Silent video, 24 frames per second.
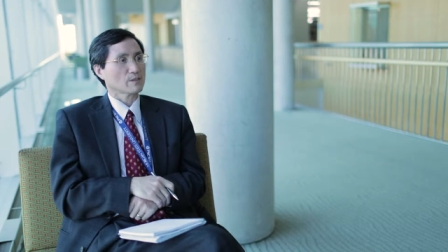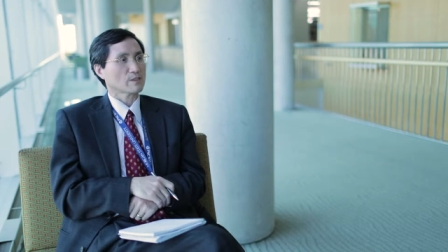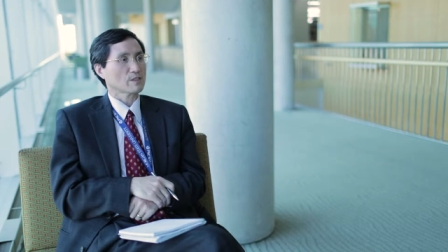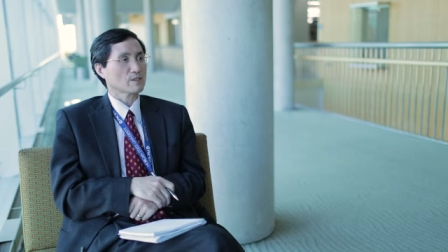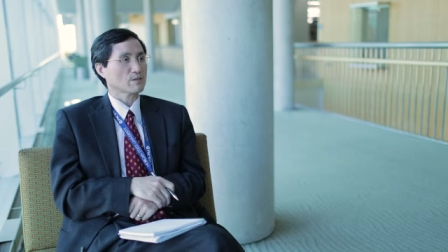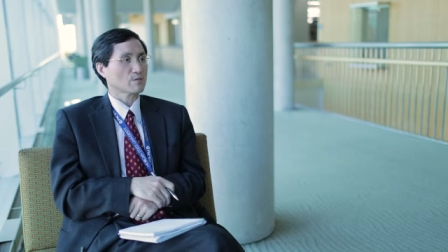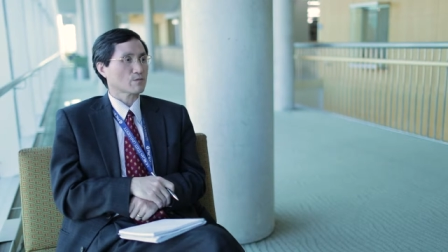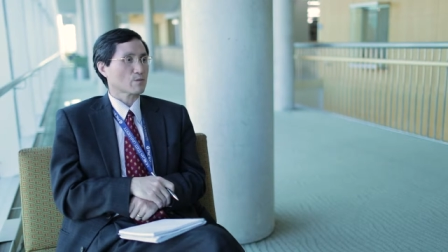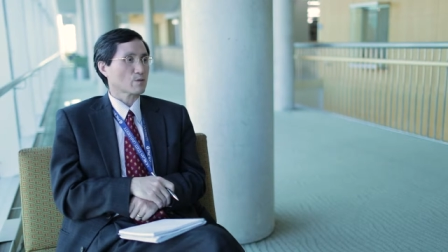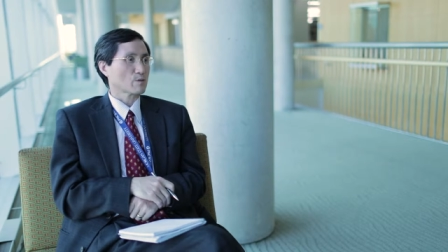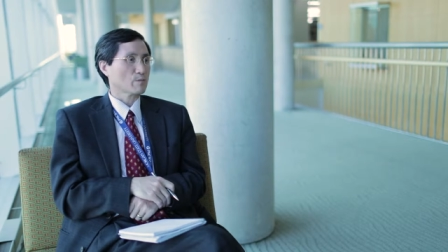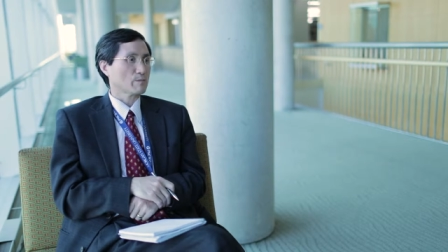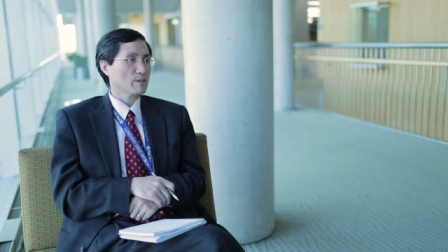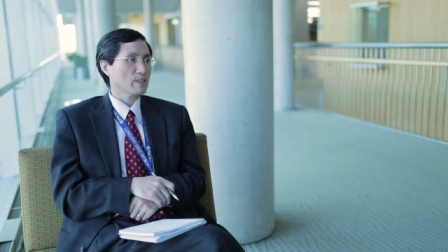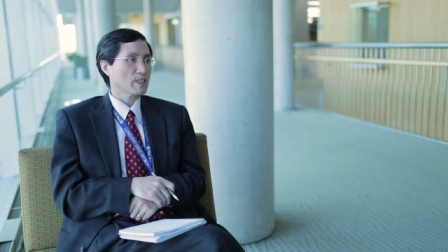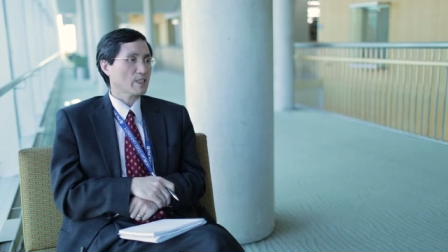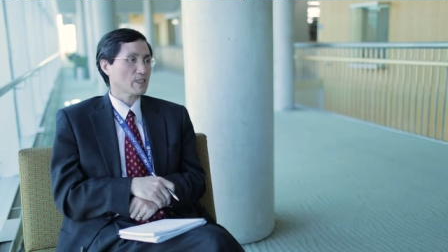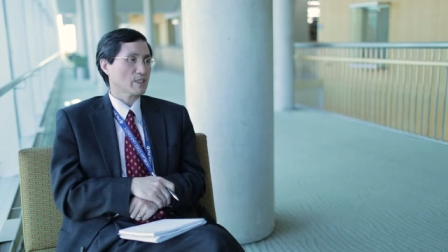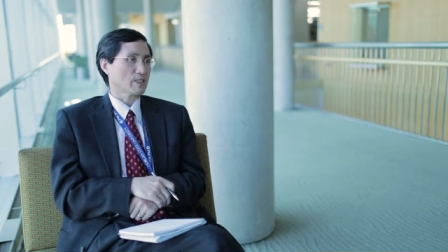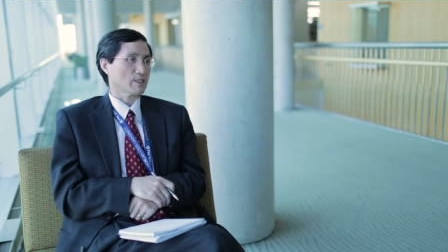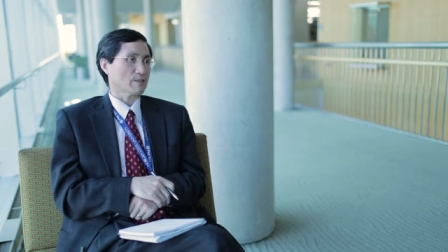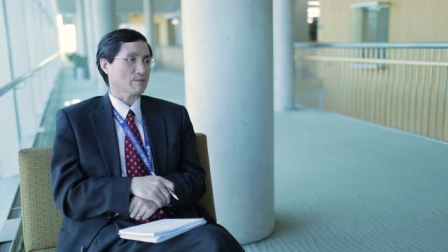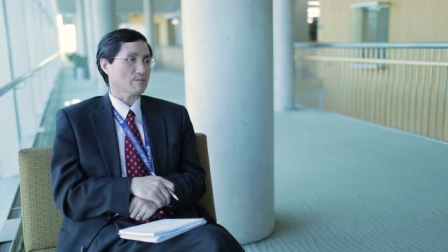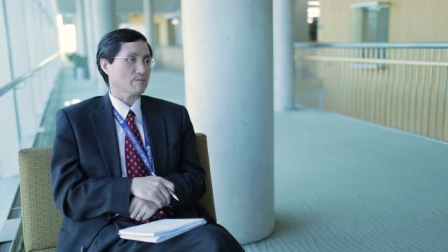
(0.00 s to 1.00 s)
with
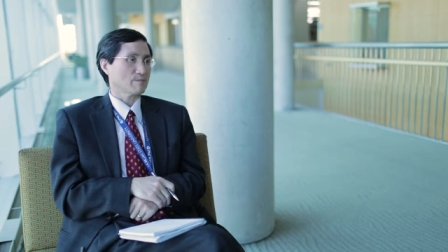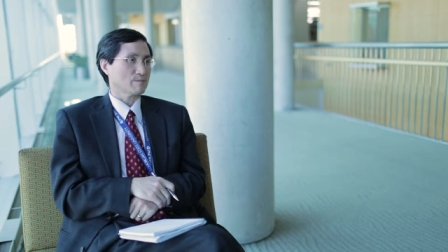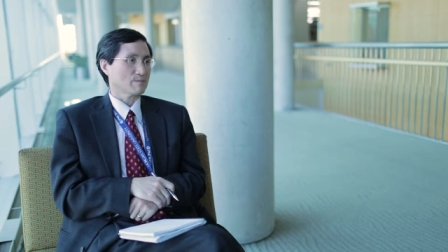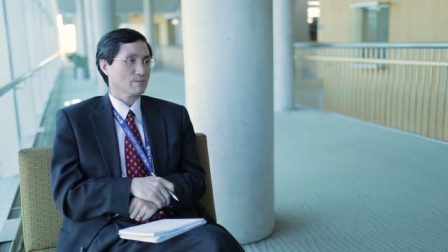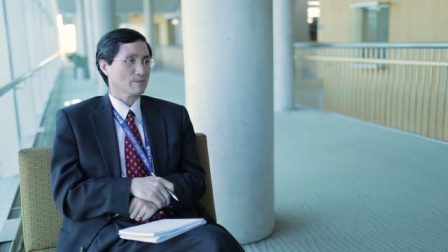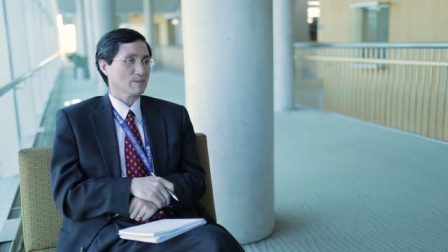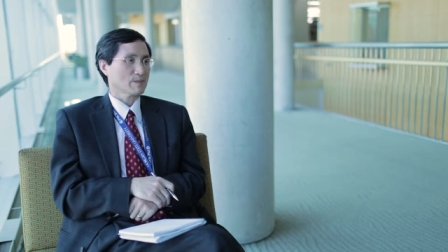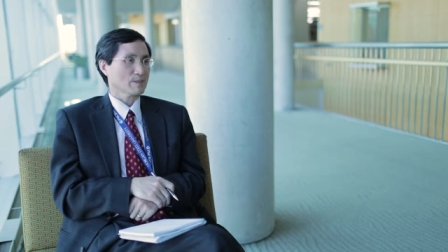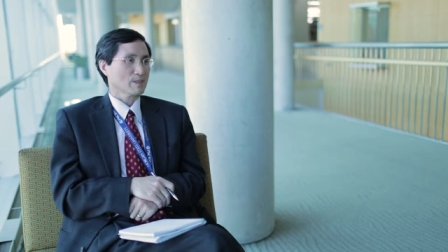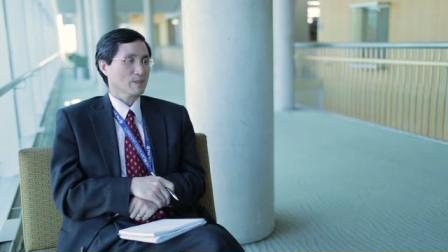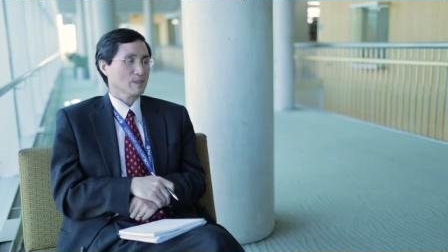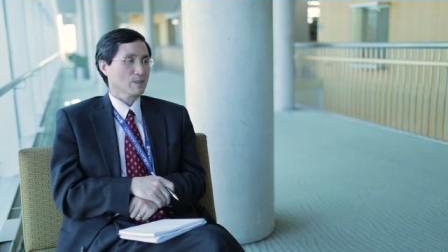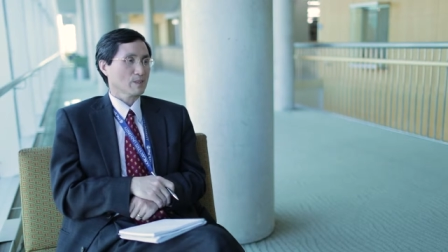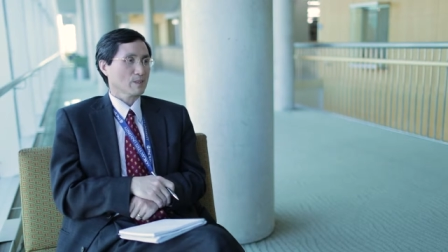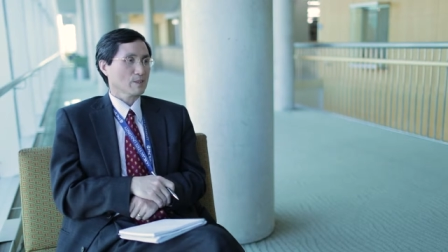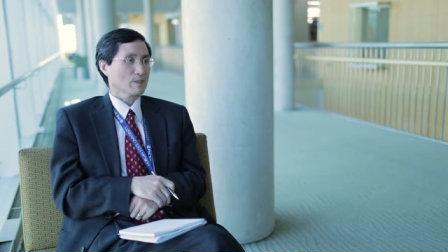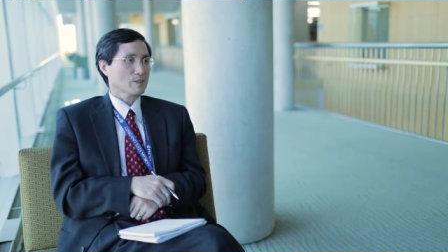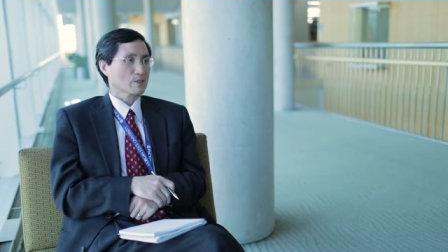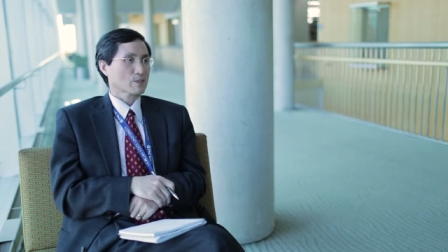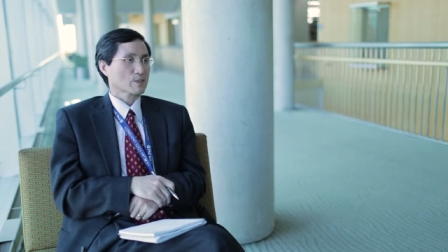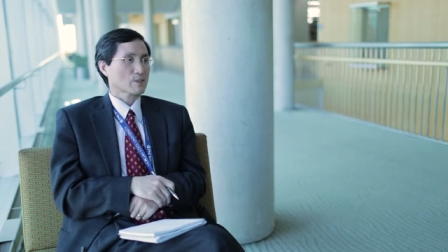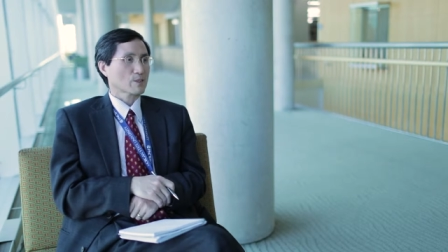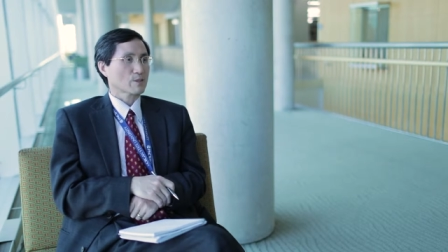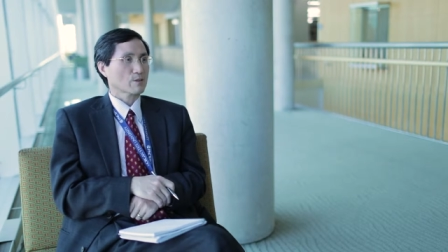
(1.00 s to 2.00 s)
information.
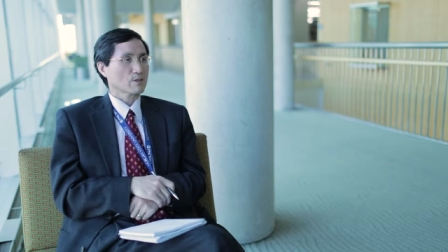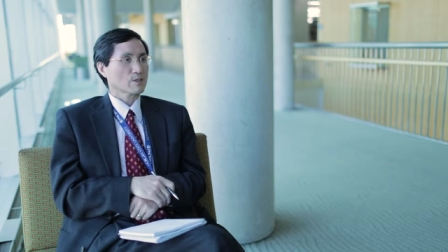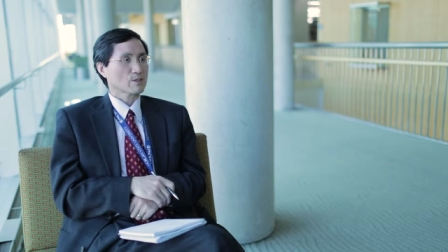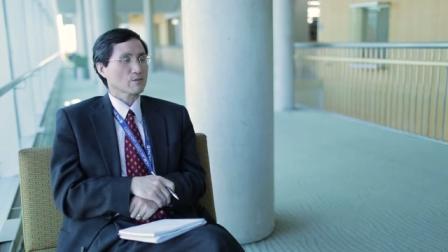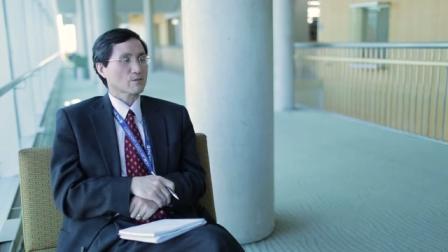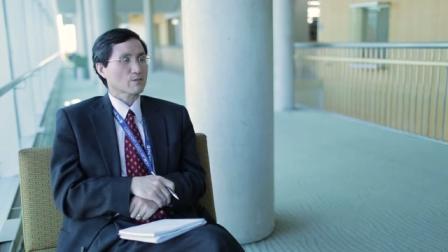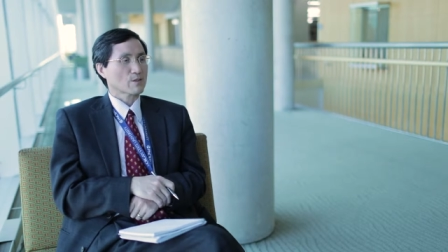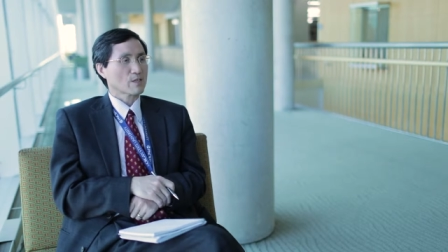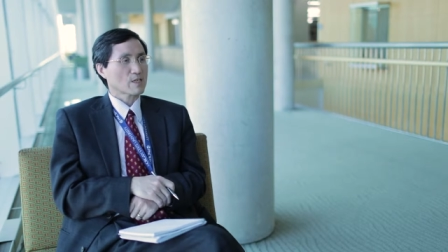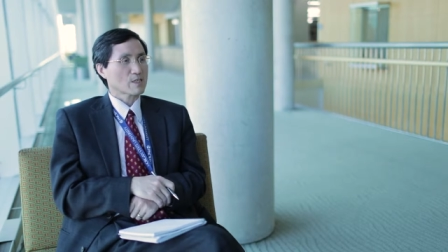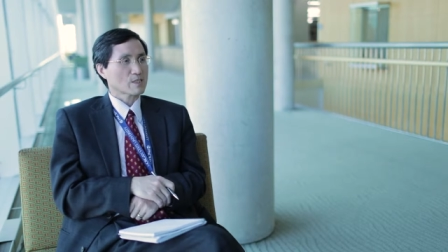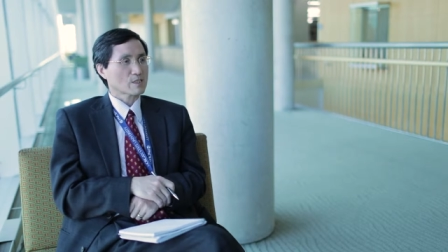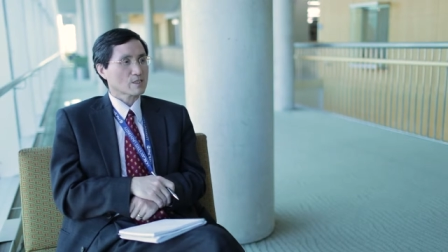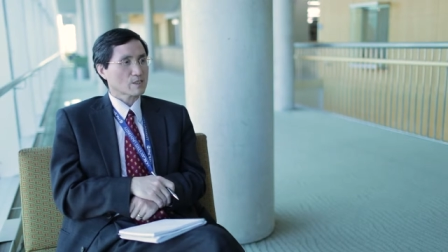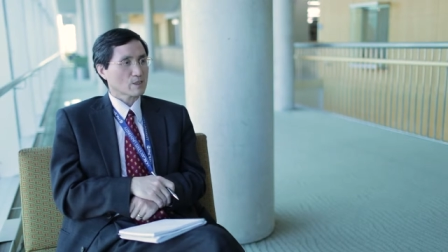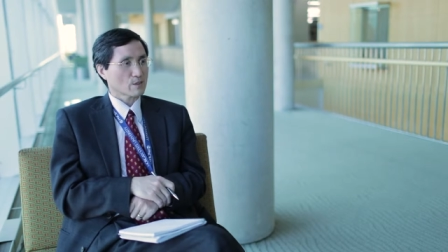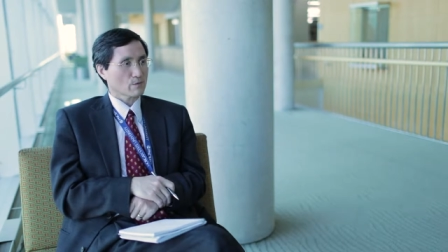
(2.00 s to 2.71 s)
So it's very